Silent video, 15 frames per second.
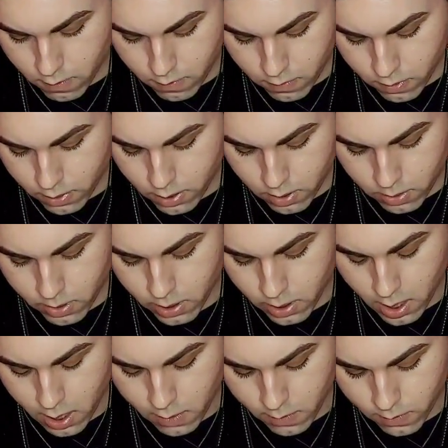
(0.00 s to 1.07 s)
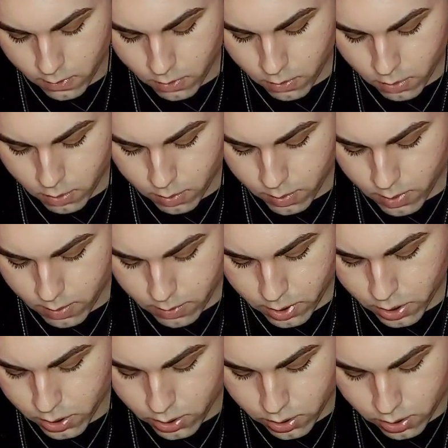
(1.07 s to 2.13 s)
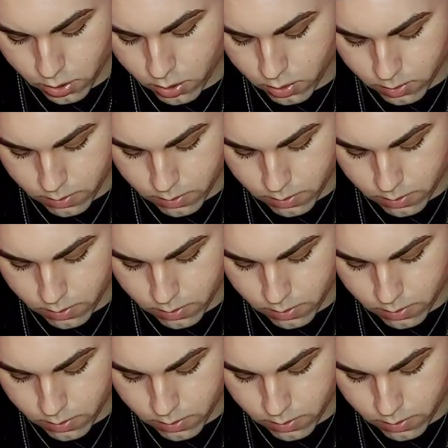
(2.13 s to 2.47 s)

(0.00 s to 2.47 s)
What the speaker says: for their week ahead for group number 2.